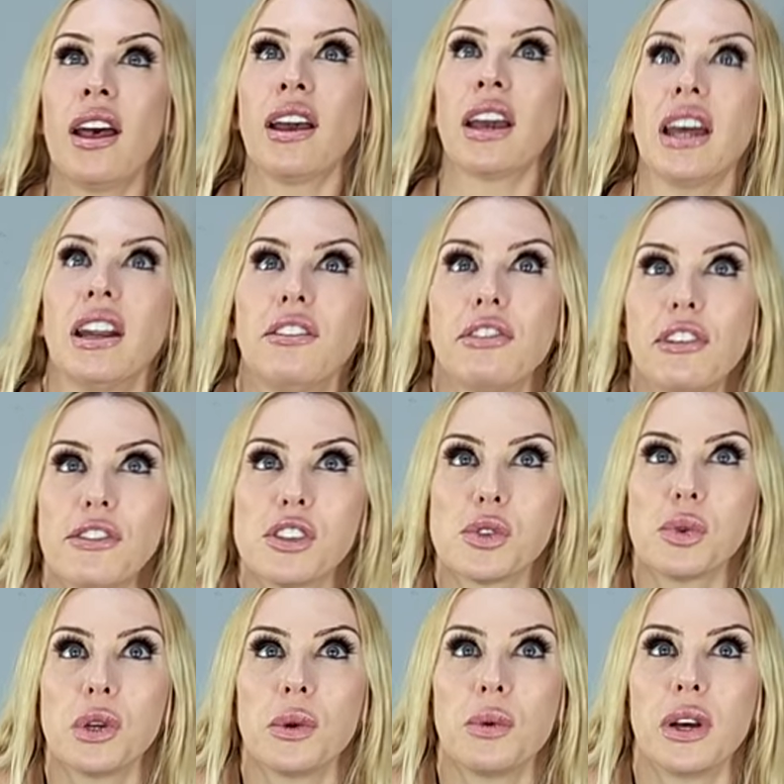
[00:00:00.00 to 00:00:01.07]
Got it Forever
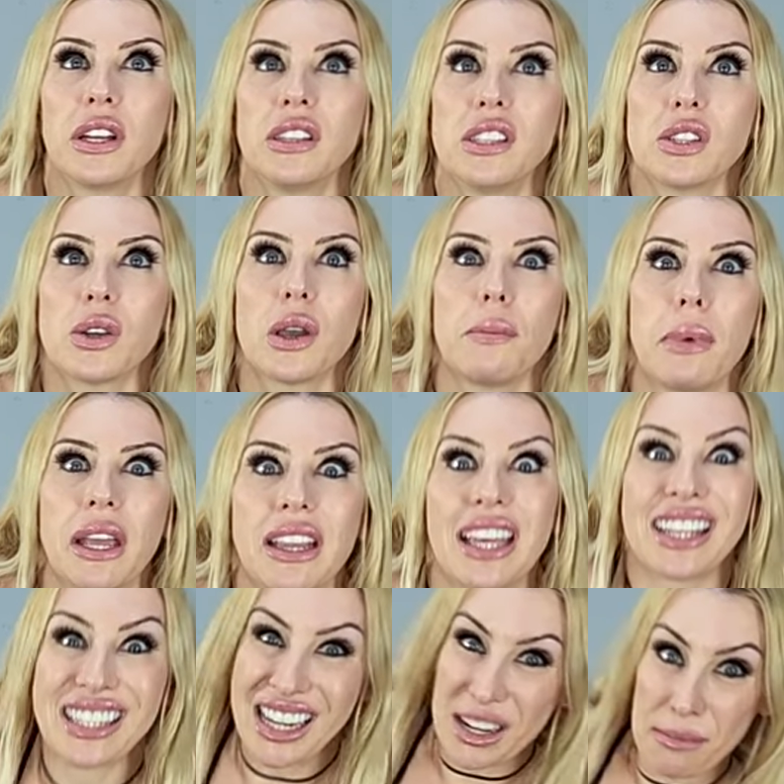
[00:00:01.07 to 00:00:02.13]
21, so I paid
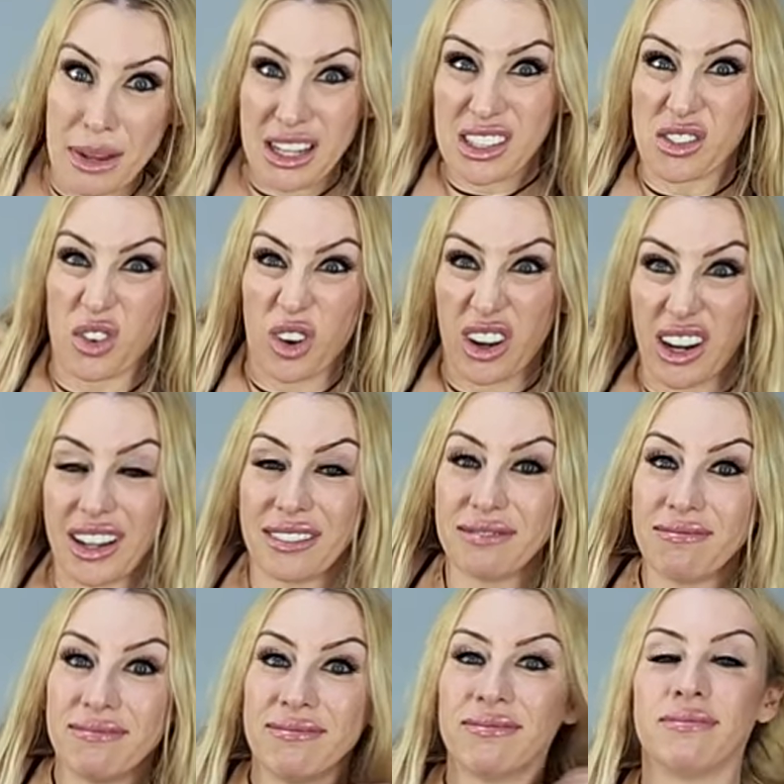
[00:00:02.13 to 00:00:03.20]
like 10 bucks for it.
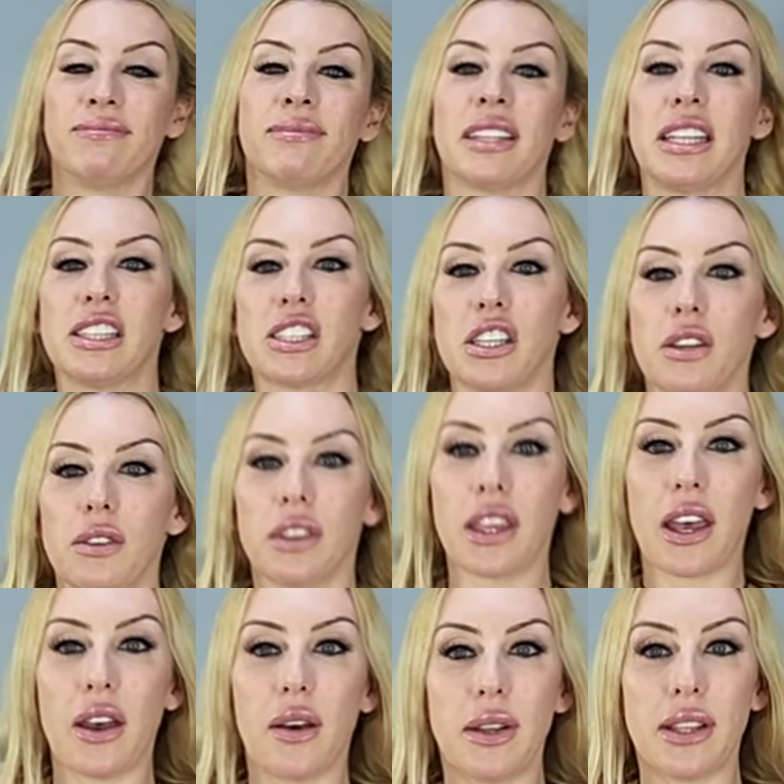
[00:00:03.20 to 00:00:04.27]
It's cute
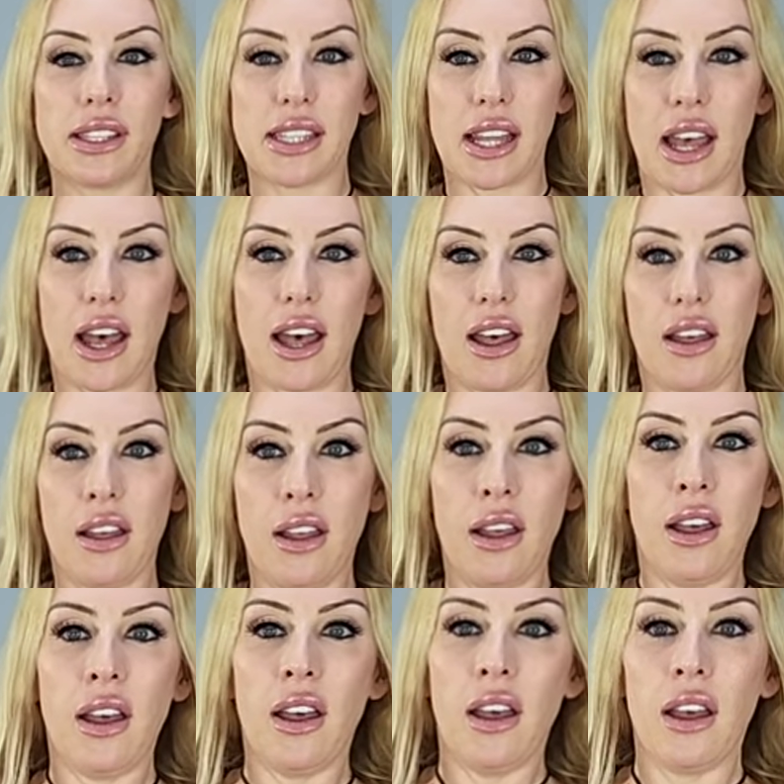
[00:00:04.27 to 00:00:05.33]
though. It's
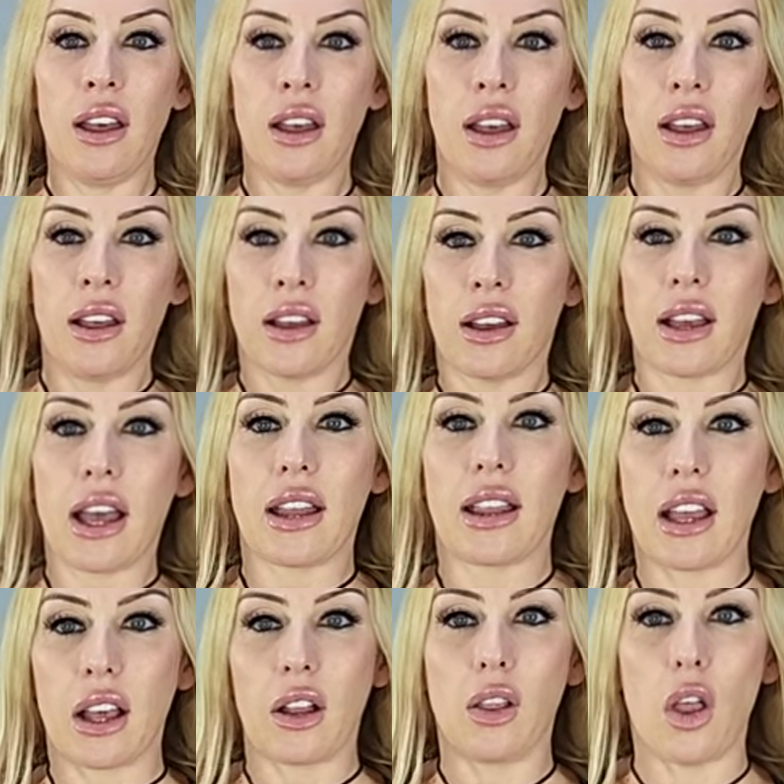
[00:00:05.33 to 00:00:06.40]
got
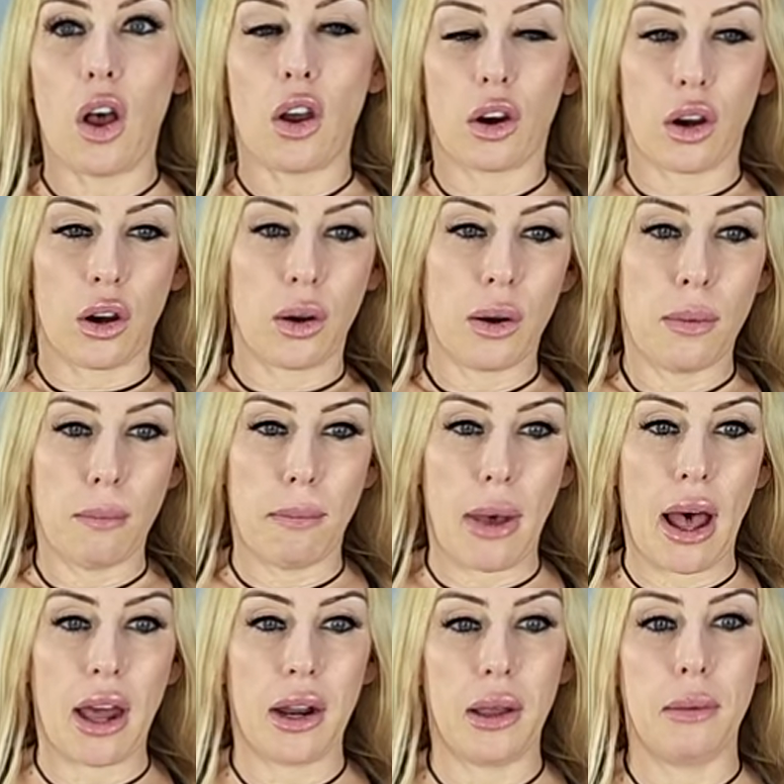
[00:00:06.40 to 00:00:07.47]
like a longer
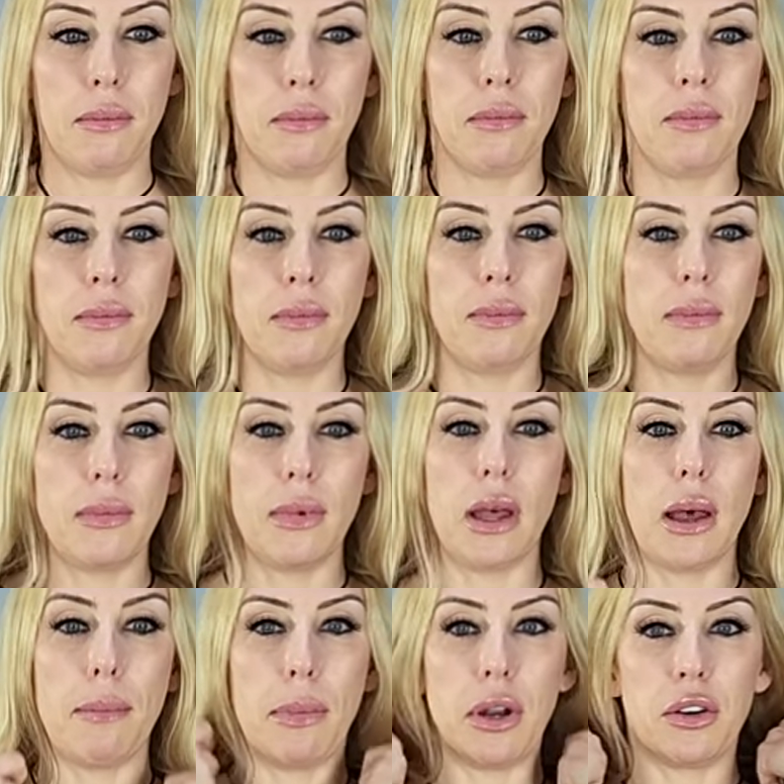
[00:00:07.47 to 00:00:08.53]
bottom
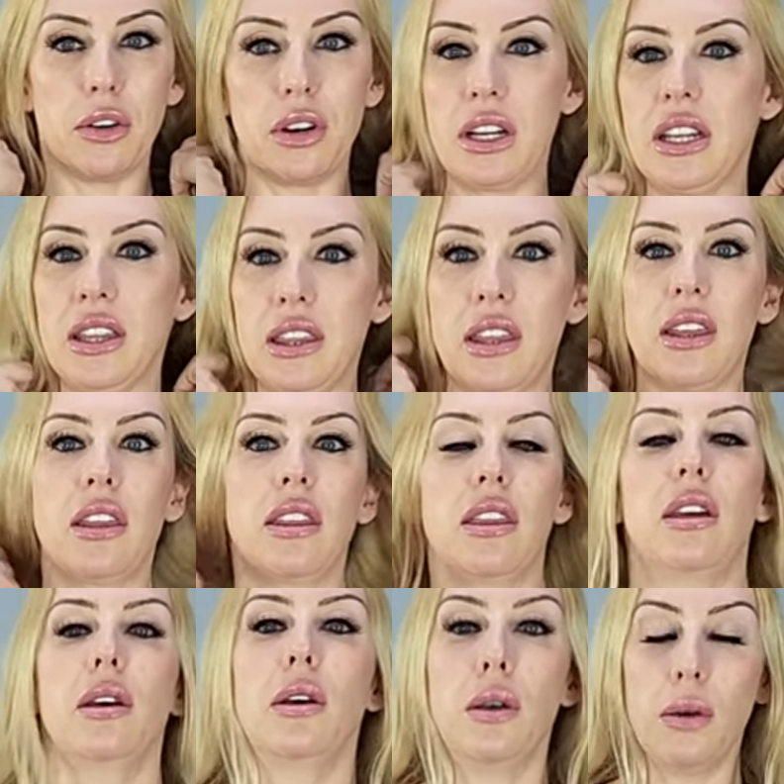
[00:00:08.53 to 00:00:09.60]
up underneath
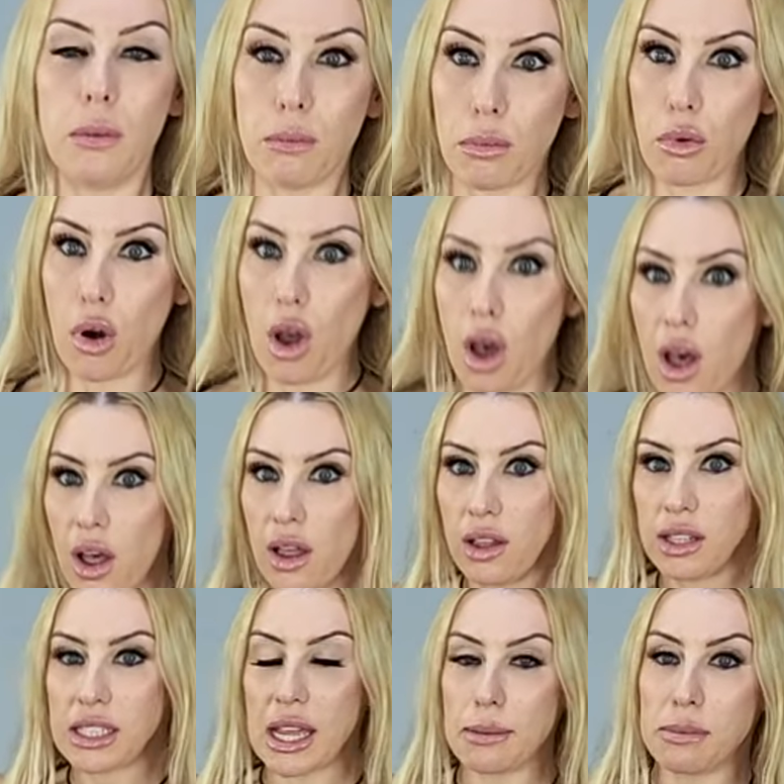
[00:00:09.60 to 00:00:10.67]
the bra
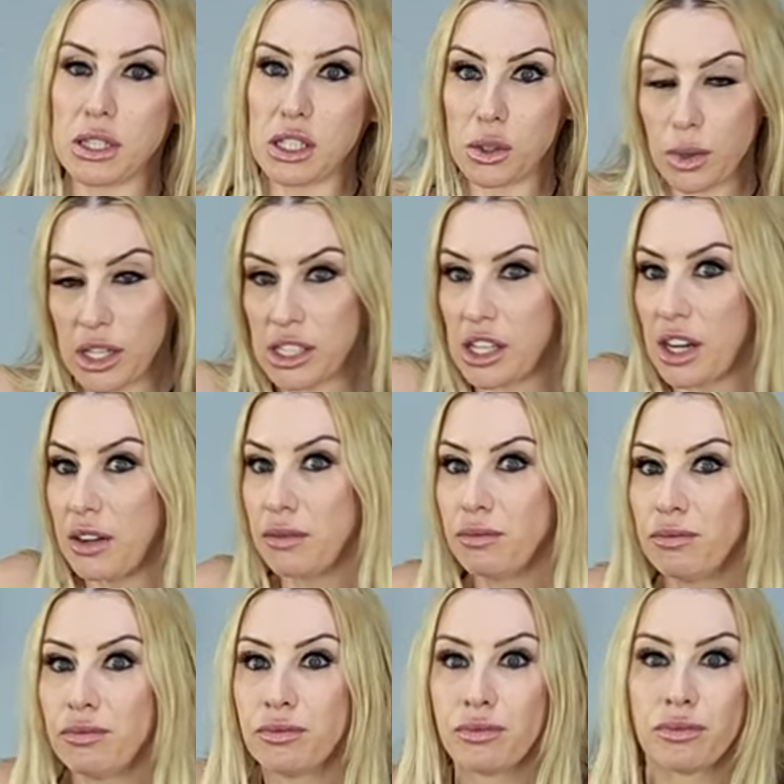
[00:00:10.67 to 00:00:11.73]
type situation.
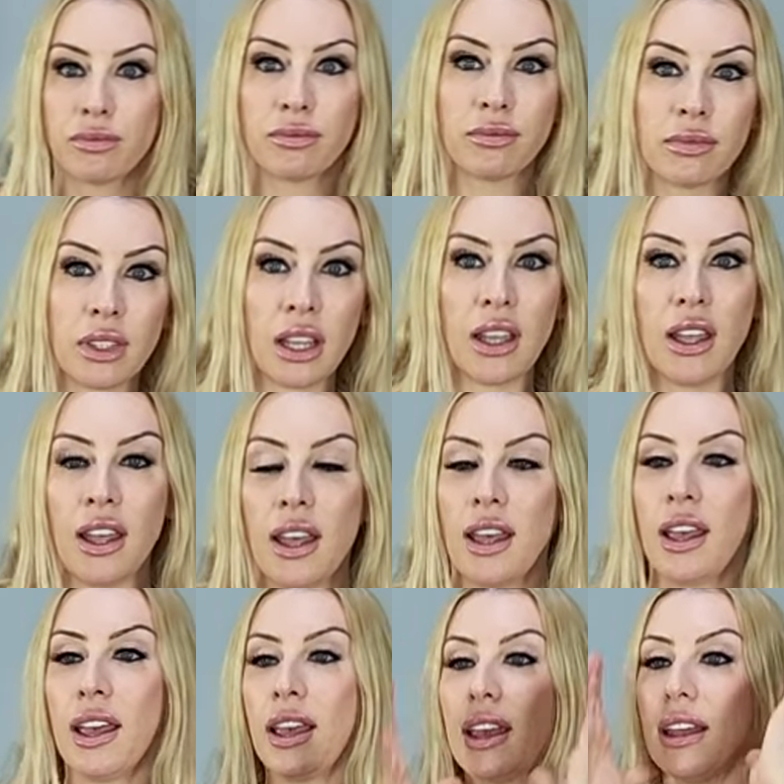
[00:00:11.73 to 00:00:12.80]

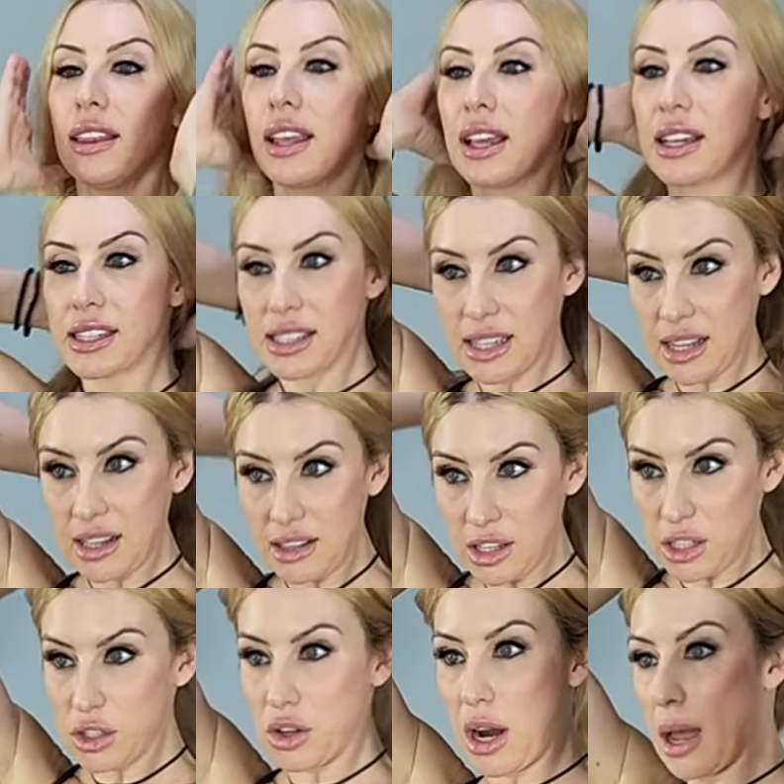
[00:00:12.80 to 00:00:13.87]
And like I said, the
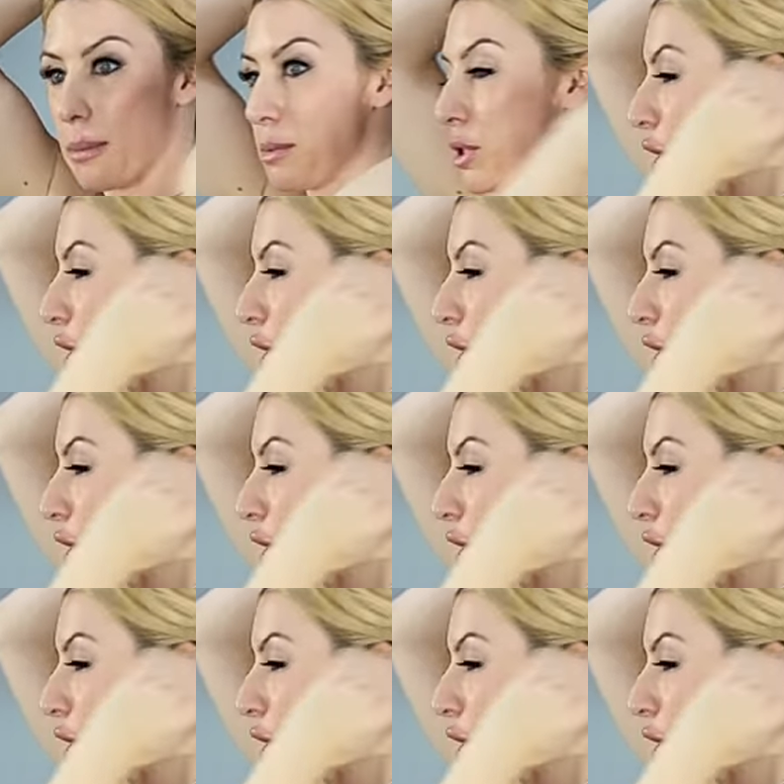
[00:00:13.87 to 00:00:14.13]
straps